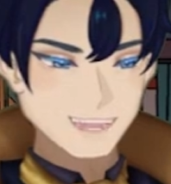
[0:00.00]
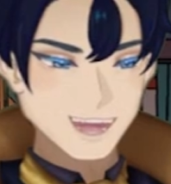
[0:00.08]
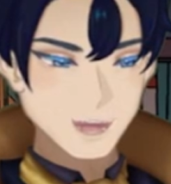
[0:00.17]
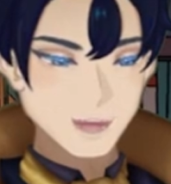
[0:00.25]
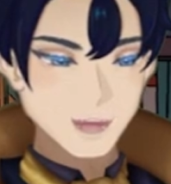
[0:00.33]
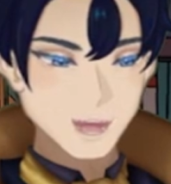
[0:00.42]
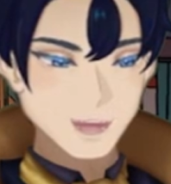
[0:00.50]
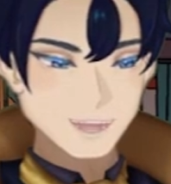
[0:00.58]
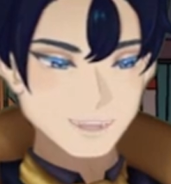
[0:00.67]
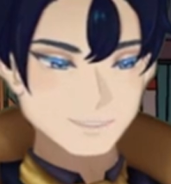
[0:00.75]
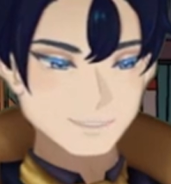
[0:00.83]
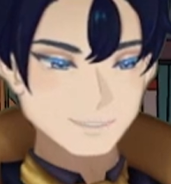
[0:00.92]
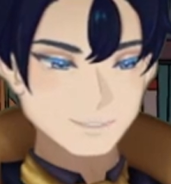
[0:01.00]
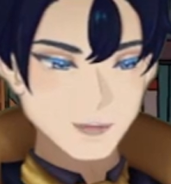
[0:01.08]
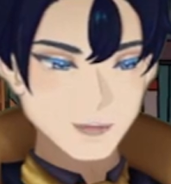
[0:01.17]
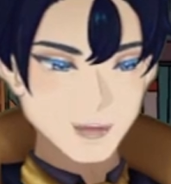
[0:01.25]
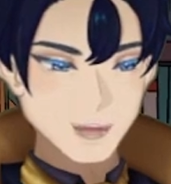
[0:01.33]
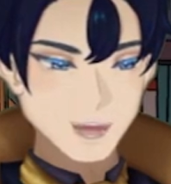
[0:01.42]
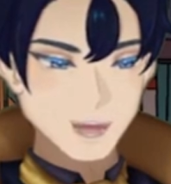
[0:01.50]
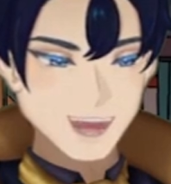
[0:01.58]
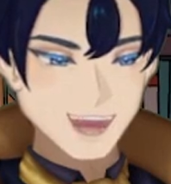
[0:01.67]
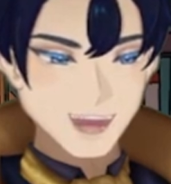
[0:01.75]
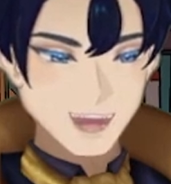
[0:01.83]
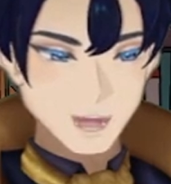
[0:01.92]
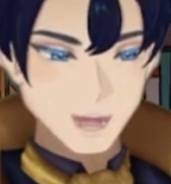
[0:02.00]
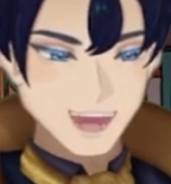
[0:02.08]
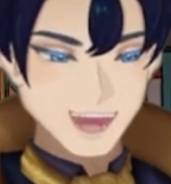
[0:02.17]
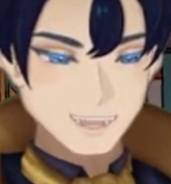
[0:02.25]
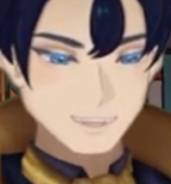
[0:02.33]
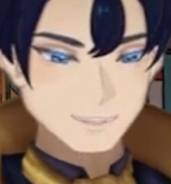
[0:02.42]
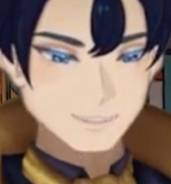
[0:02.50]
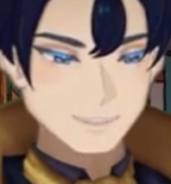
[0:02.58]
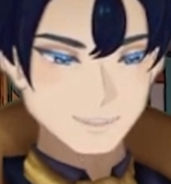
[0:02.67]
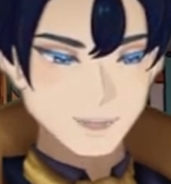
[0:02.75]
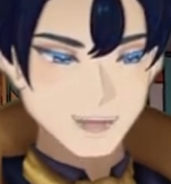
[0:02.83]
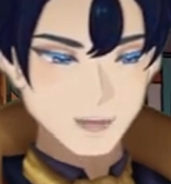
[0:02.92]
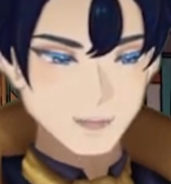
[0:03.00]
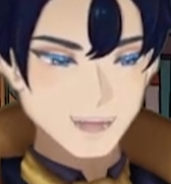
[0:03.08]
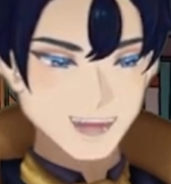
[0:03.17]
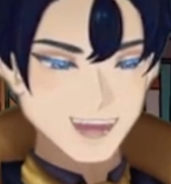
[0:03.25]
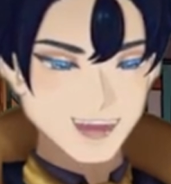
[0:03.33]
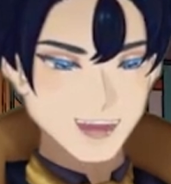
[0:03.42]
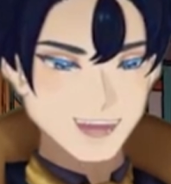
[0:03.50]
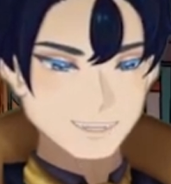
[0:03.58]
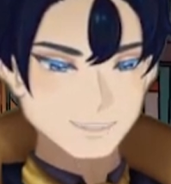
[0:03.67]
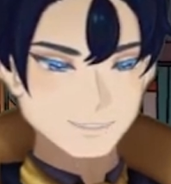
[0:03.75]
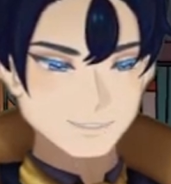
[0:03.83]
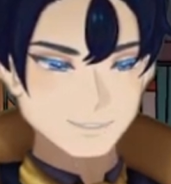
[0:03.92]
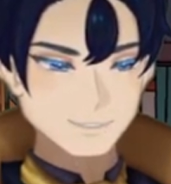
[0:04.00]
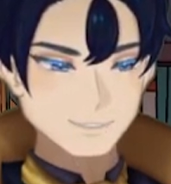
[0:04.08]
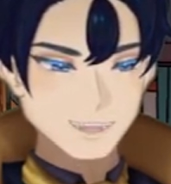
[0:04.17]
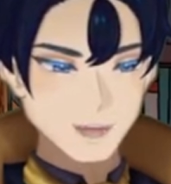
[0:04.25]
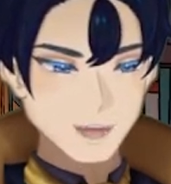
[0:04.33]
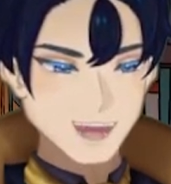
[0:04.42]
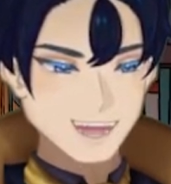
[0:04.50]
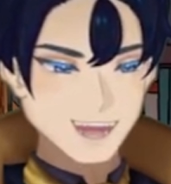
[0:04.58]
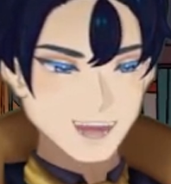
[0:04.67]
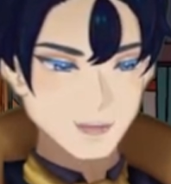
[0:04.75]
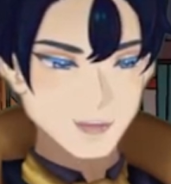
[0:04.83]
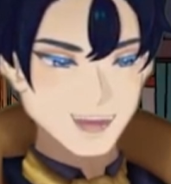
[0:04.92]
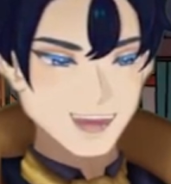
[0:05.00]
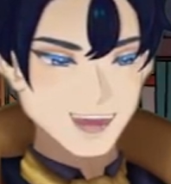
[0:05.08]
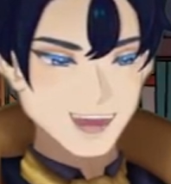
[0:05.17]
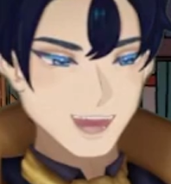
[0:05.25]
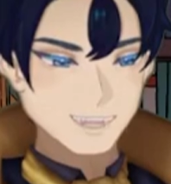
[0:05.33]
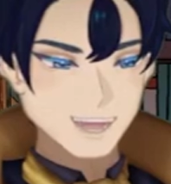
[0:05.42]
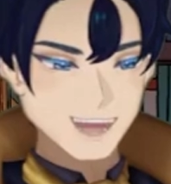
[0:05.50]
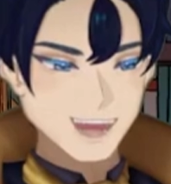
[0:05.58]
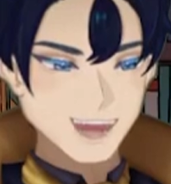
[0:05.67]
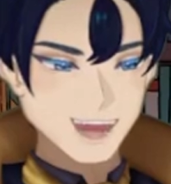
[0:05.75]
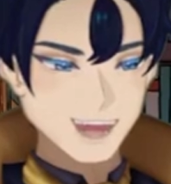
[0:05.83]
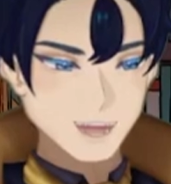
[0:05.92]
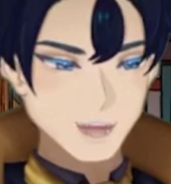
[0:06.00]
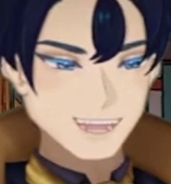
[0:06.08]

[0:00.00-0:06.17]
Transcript: the horse, who knew every inch of the way, stopped suddenly, throwing everything in the fly into a